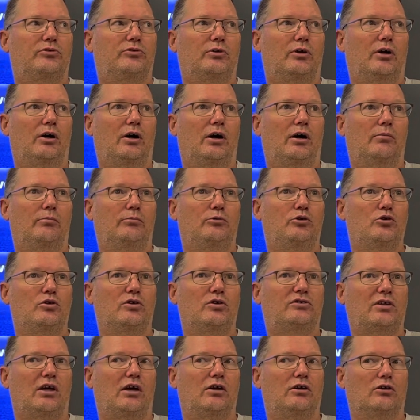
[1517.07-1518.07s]
um,
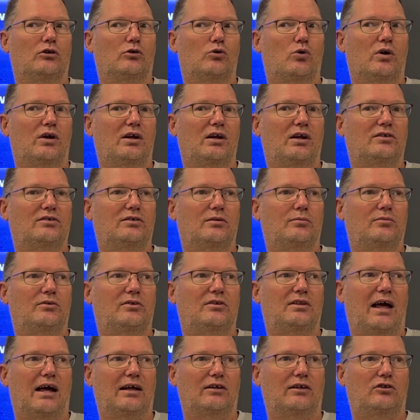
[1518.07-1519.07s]
unicellular organisms
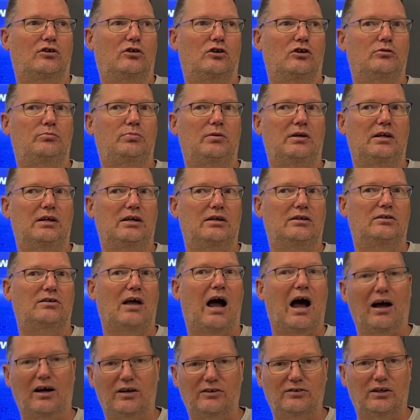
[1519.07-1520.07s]
that could be
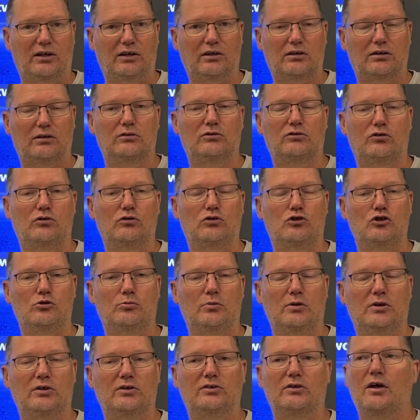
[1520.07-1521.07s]
toxic to
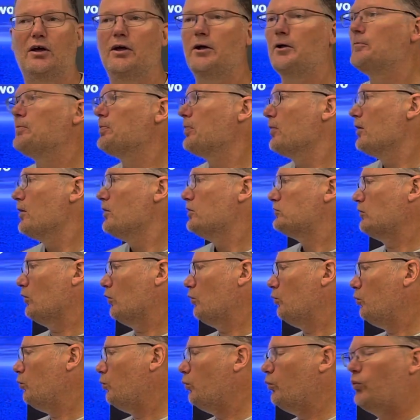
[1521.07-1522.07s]
humans. So
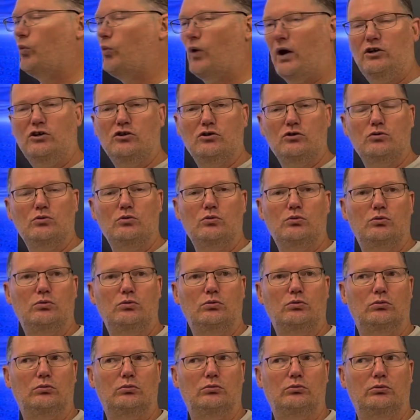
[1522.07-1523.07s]
when you
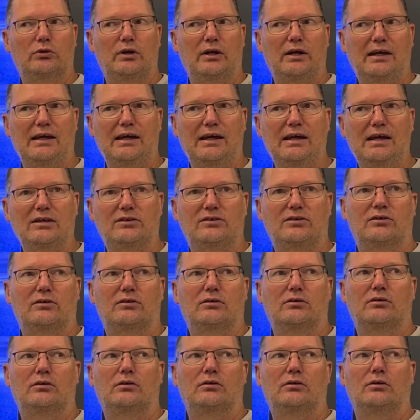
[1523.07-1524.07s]
eat
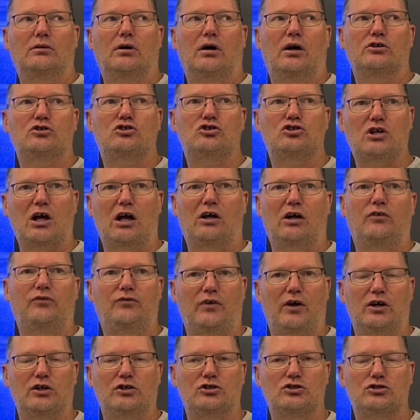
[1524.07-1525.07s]
a
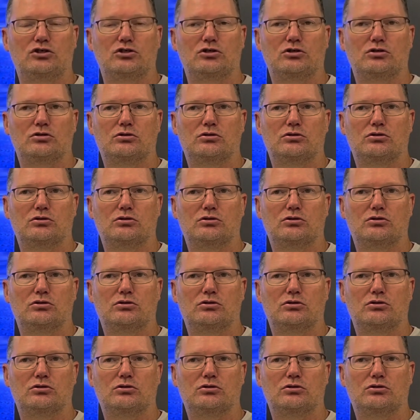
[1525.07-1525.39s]
shellfish,